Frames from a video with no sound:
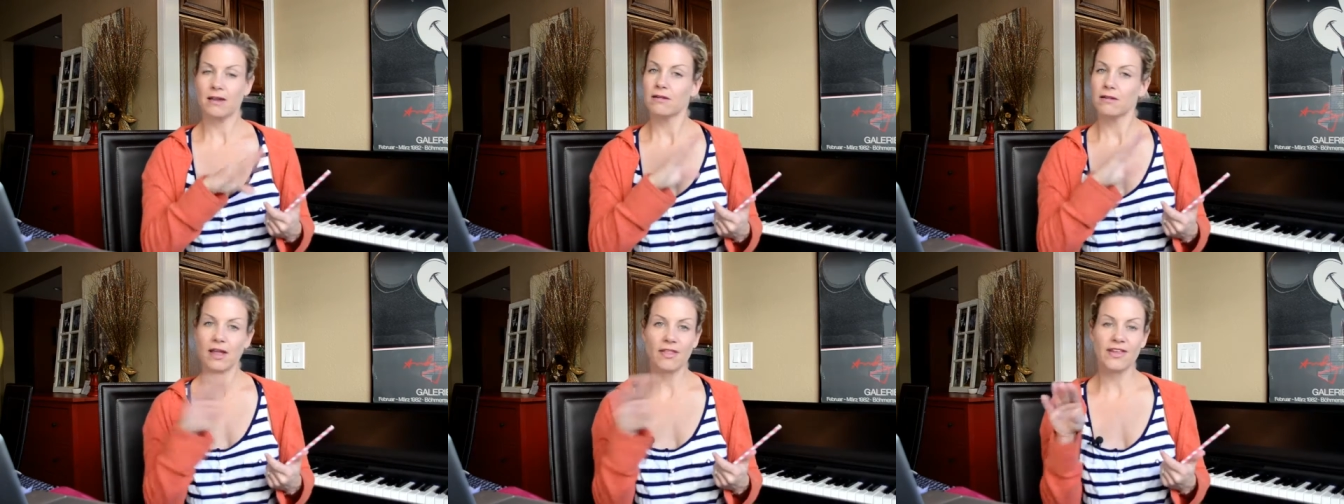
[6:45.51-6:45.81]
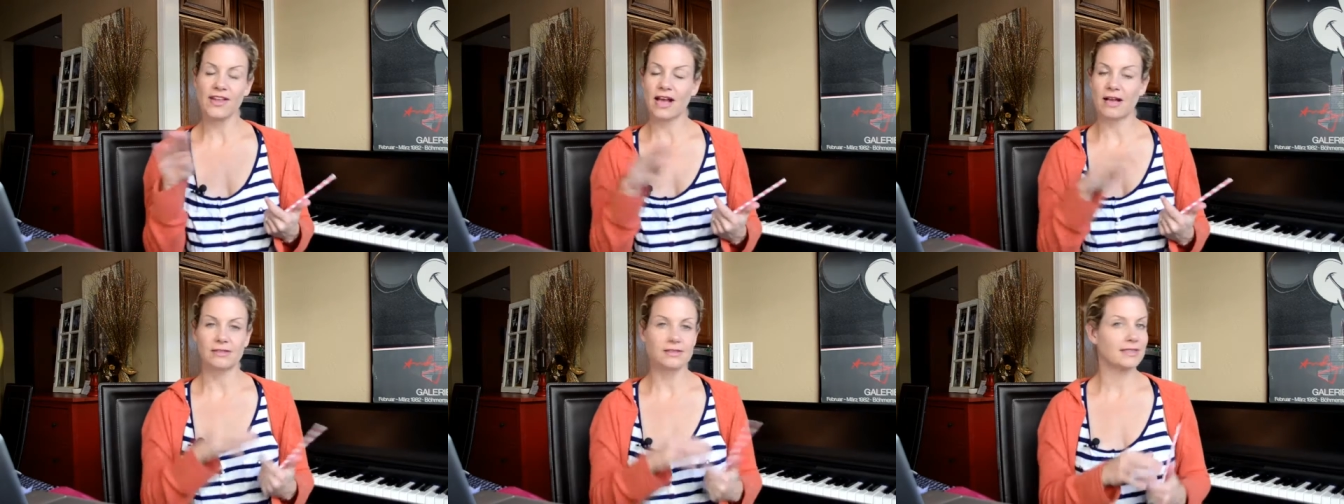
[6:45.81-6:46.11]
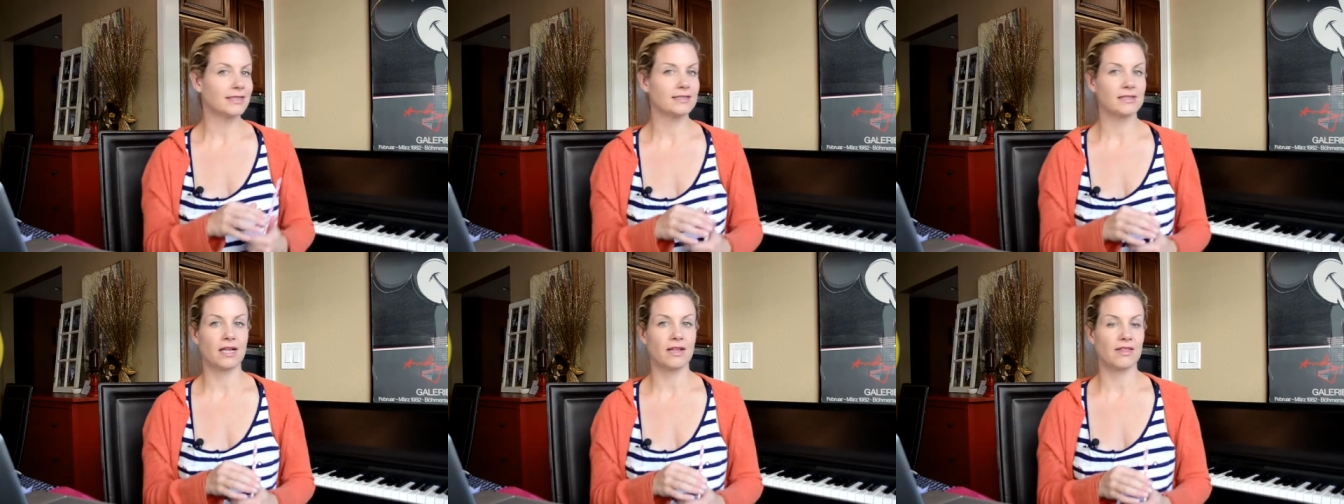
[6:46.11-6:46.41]
Nothing else.
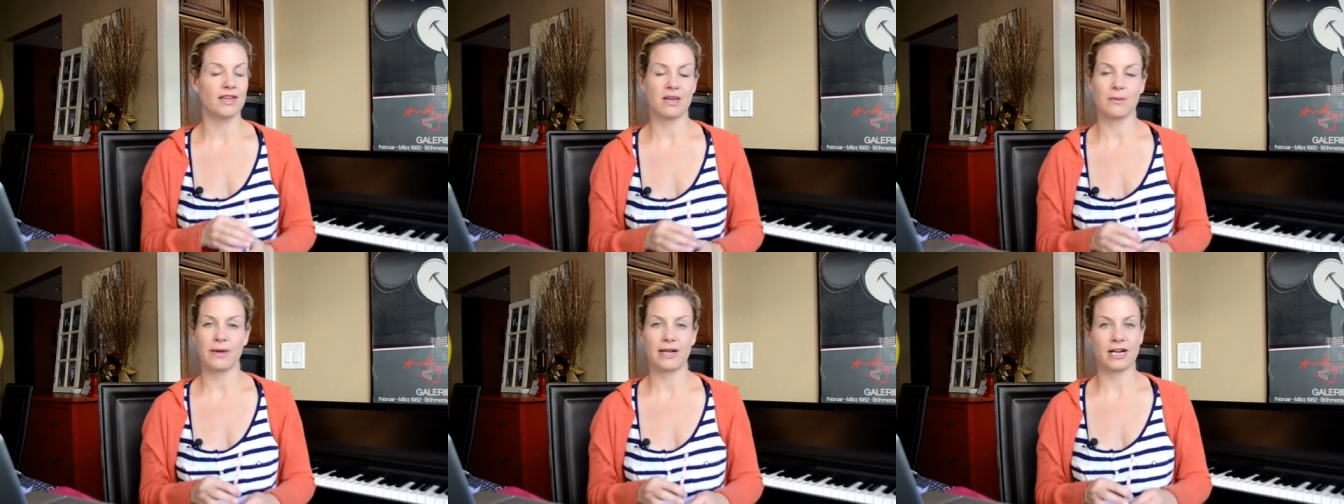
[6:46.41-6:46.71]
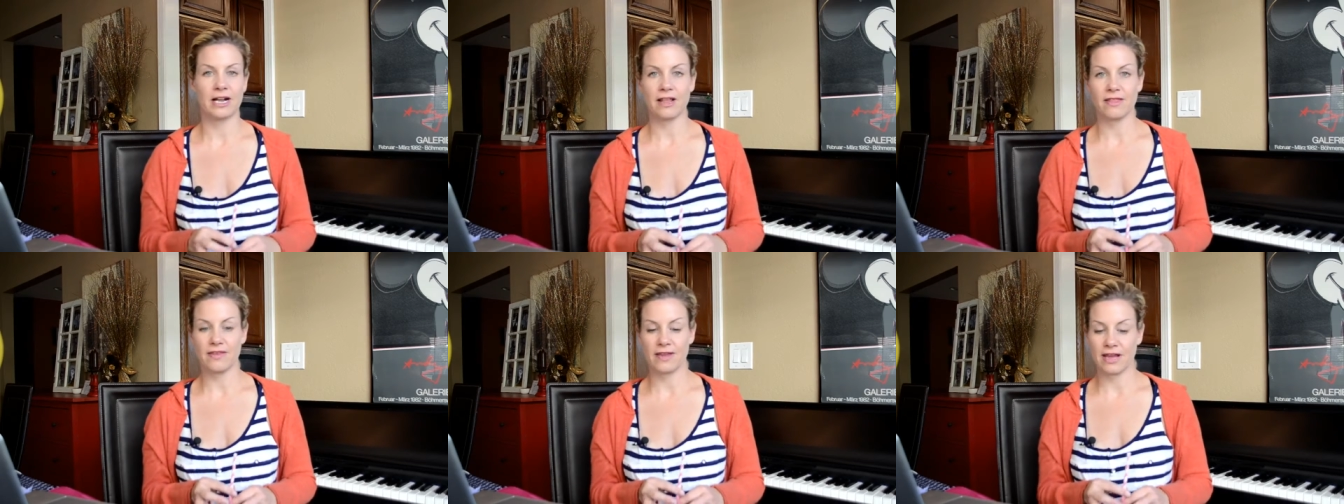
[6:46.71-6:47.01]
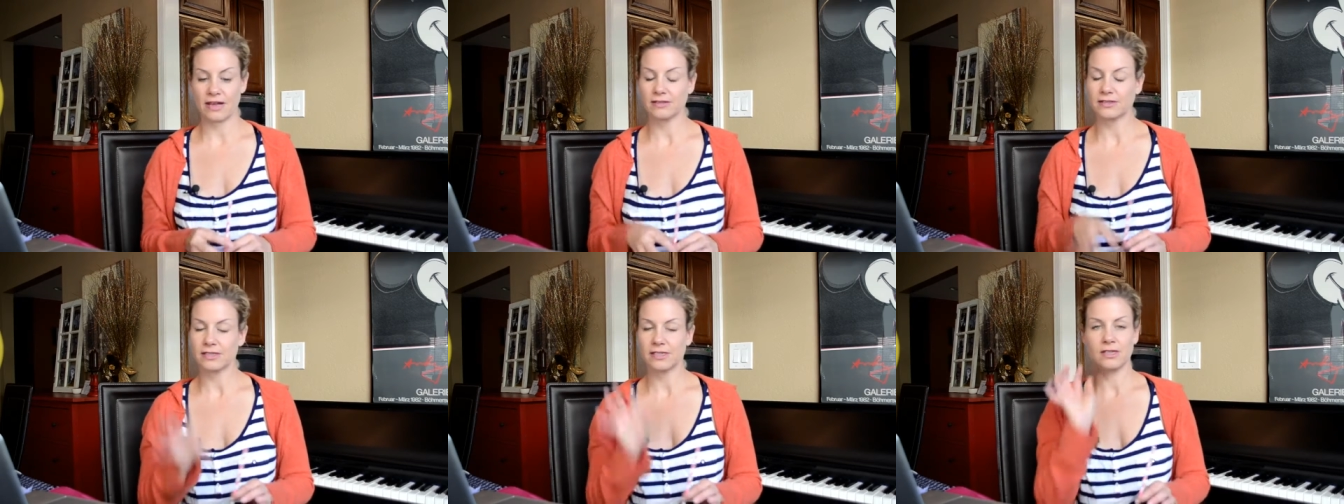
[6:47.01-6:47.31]
Let's not think about anything
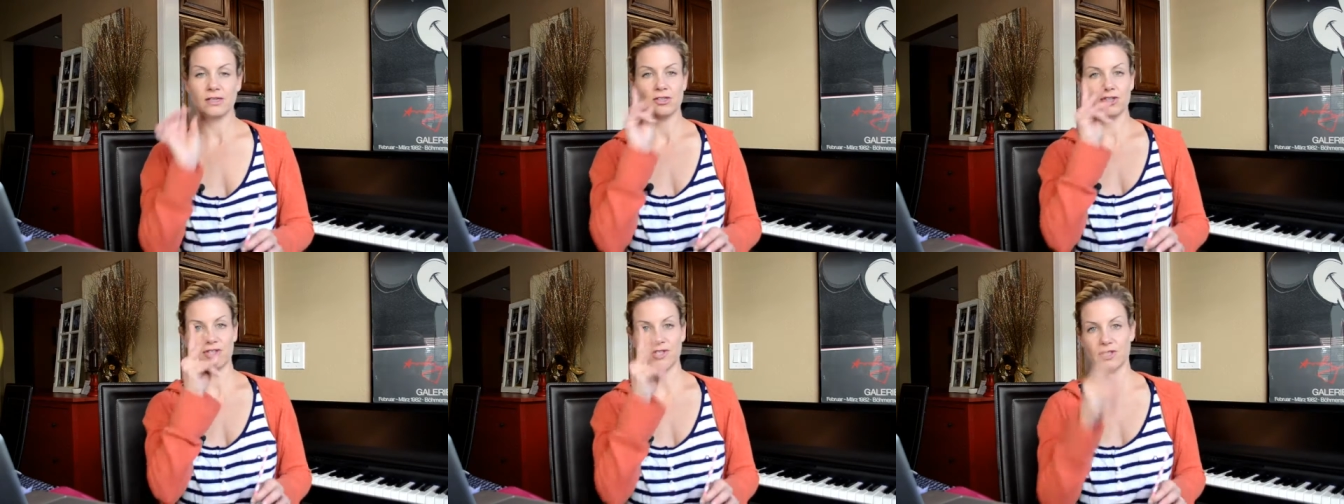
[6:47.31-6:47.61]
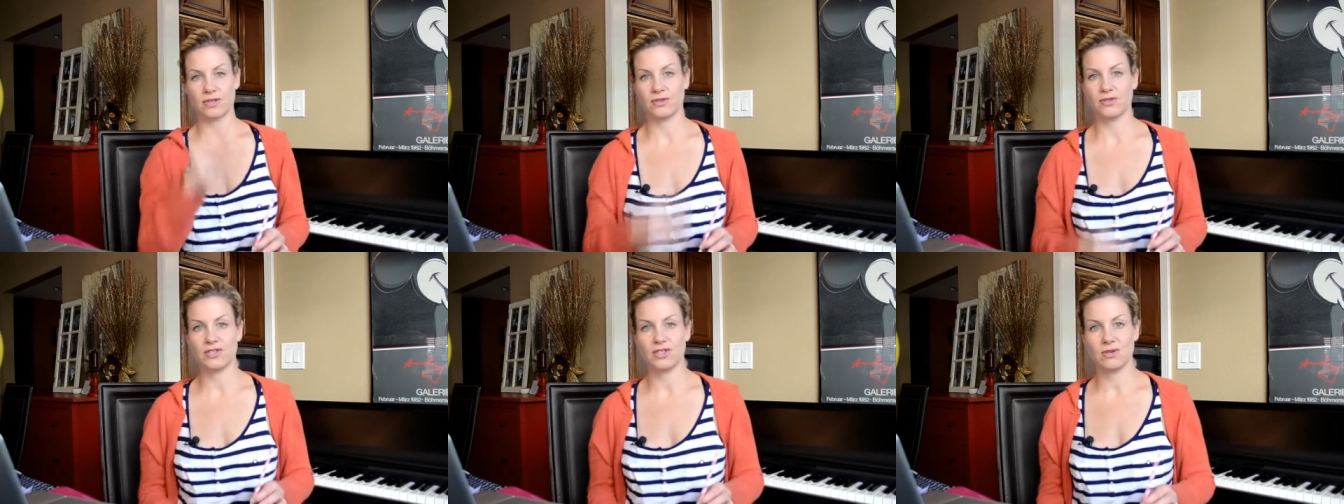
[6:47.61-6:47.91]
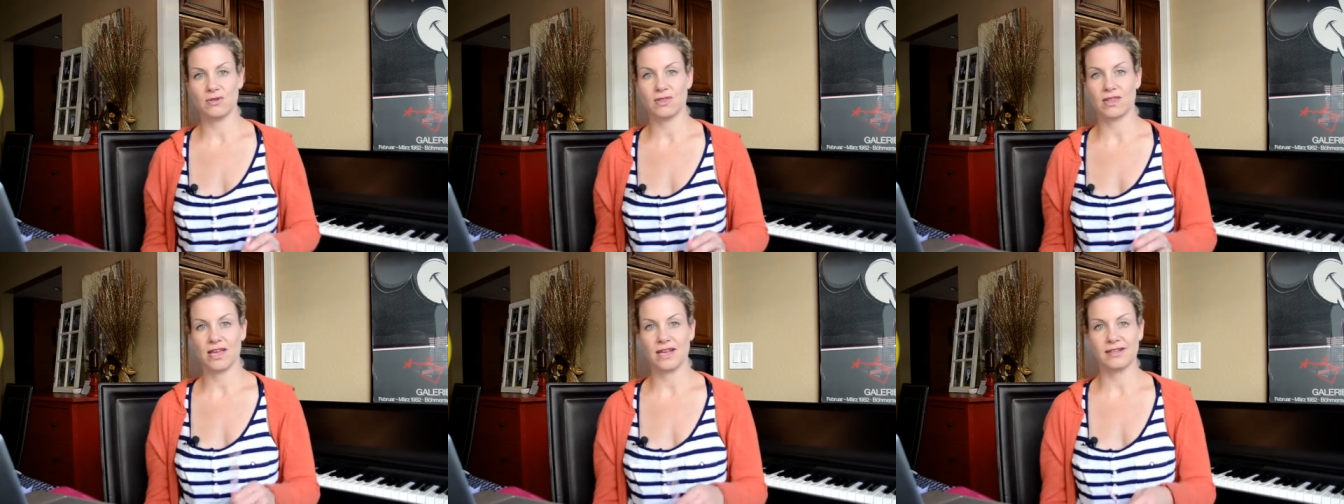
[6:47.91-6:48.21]
else, just those
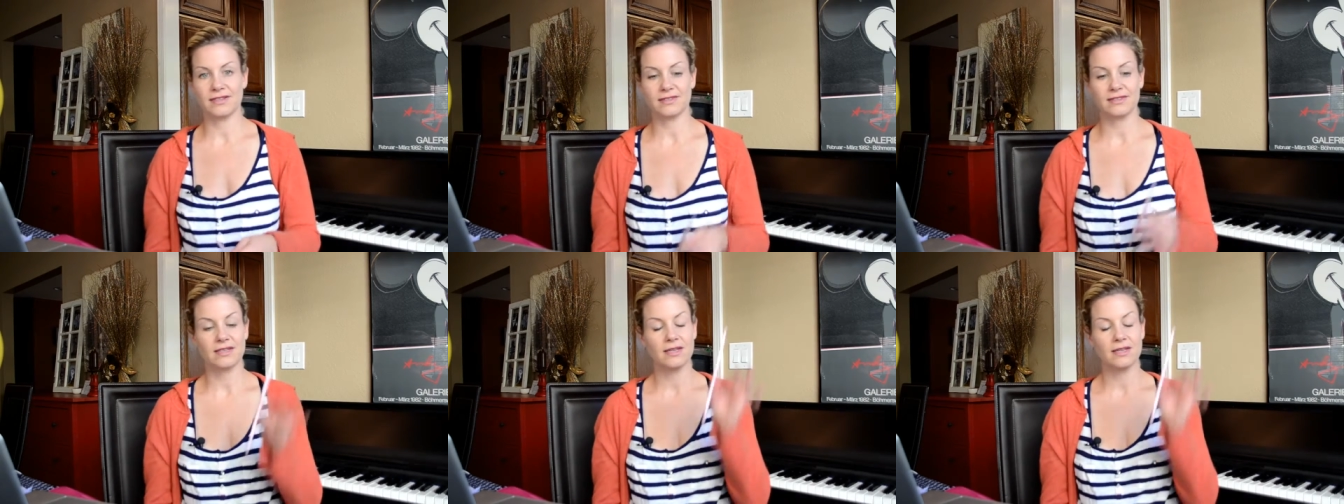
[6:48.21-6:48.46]
two things.